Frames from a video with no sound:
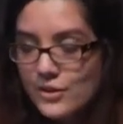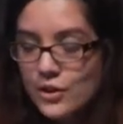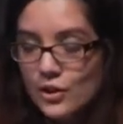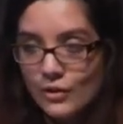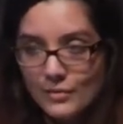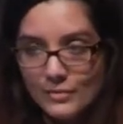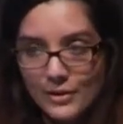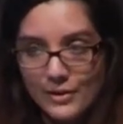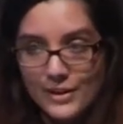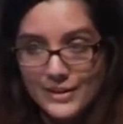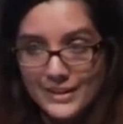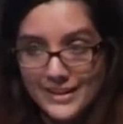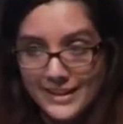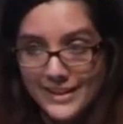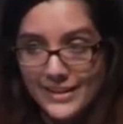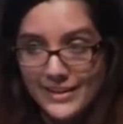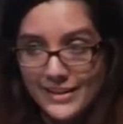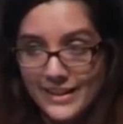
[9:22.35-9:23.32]
Two more
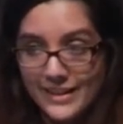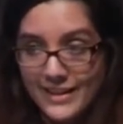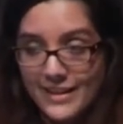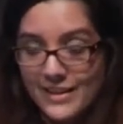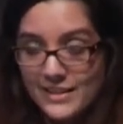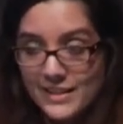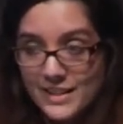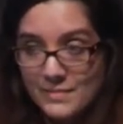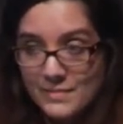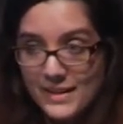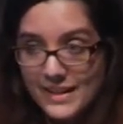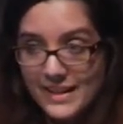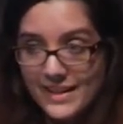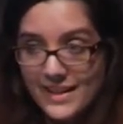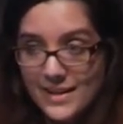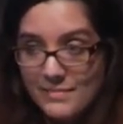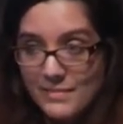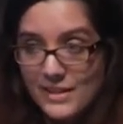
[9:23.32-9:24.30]
security guards
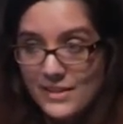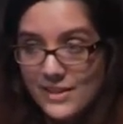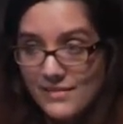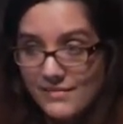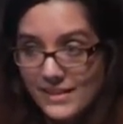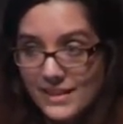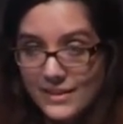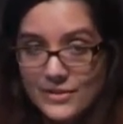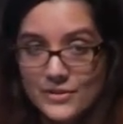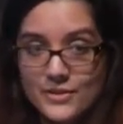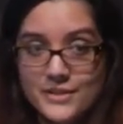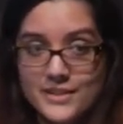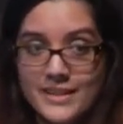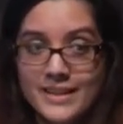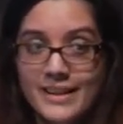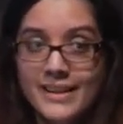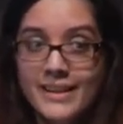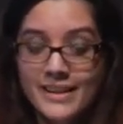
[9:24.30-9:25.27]
speeding up in their vehicles,
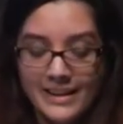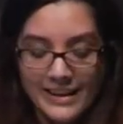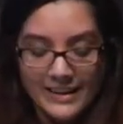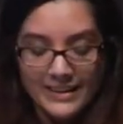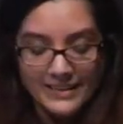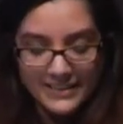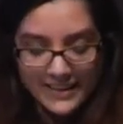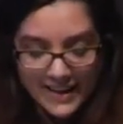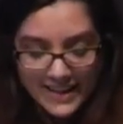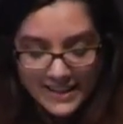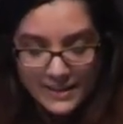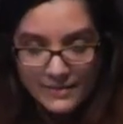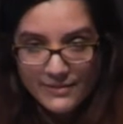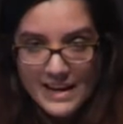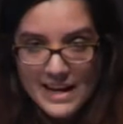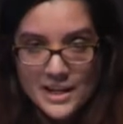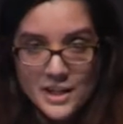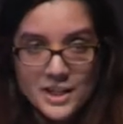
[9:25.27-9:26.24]
lights
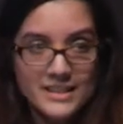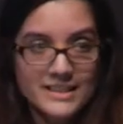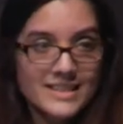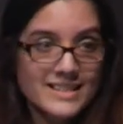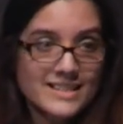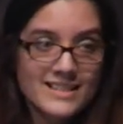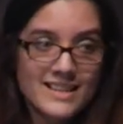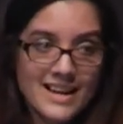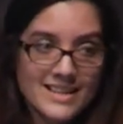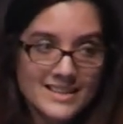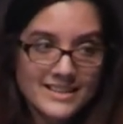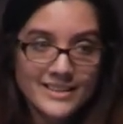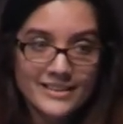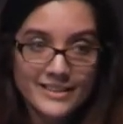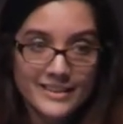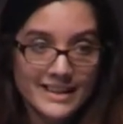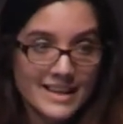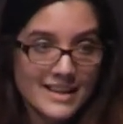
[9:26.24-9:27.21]
flashing. These guys
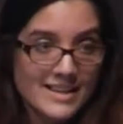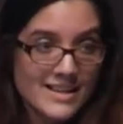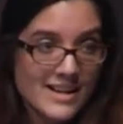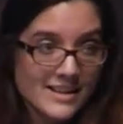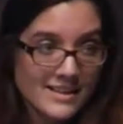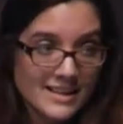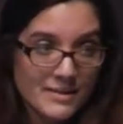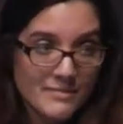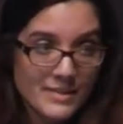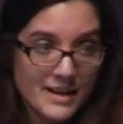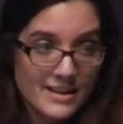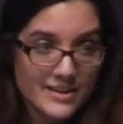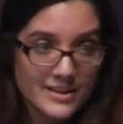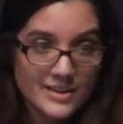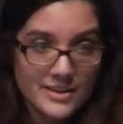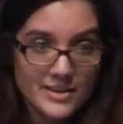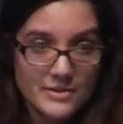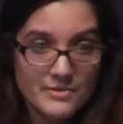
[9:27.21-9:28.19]
clearly had nothing better
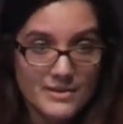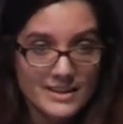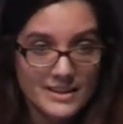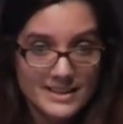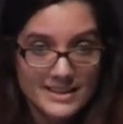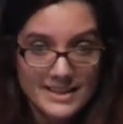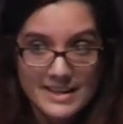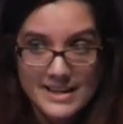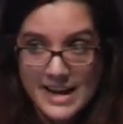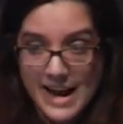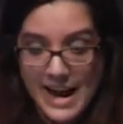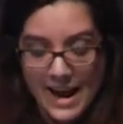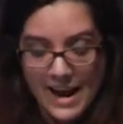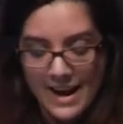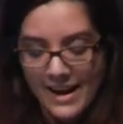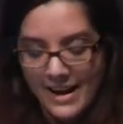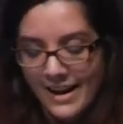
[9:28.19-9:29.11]
to do on a Sunday.